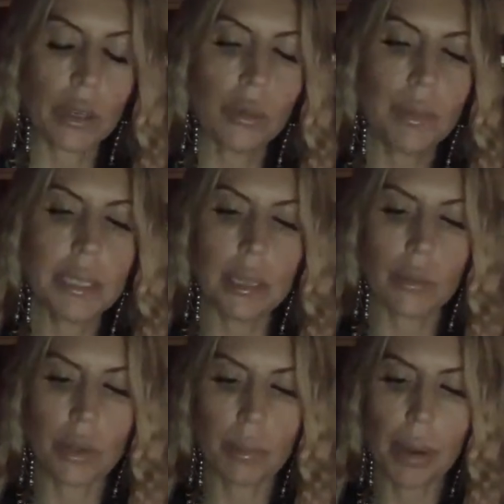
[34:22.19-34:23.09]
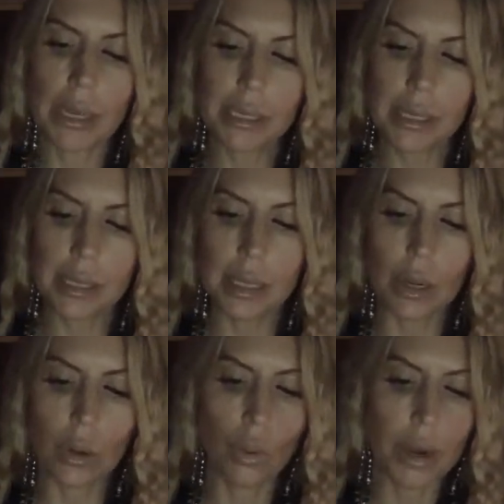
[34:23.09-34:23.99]
Could be dealing with a Pisces, an
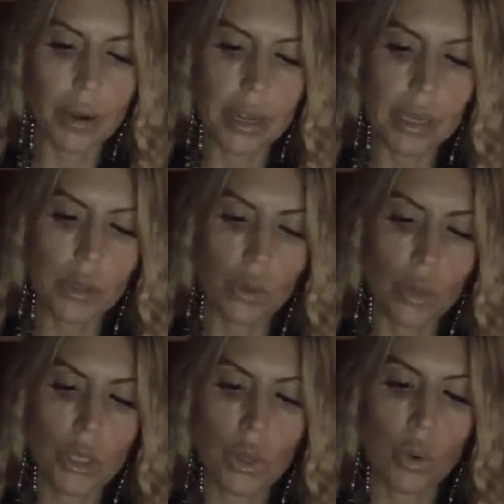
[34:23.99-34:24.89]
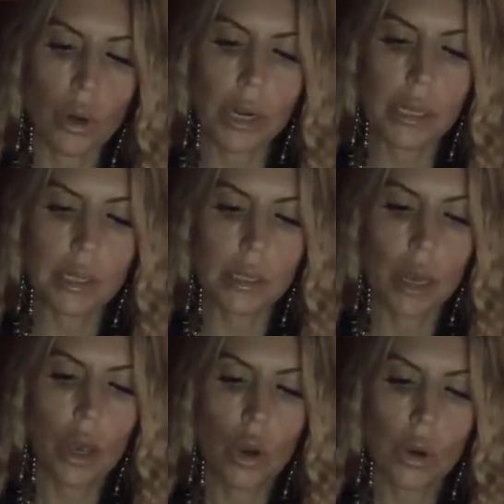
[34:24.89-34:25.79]
Aquarius, or a Taurus,
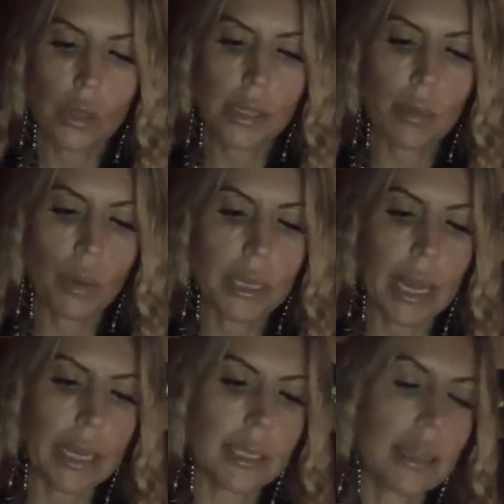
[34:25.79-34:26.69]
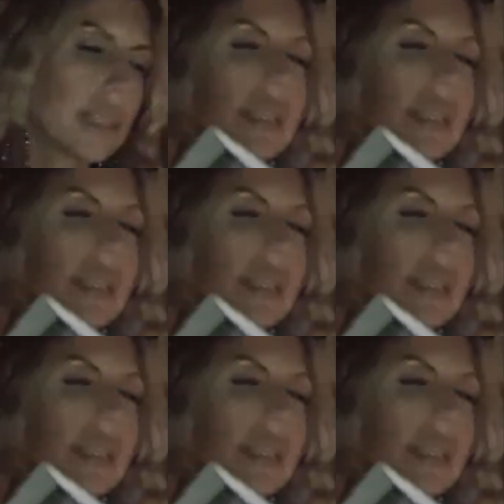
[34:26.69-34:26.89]
or someone that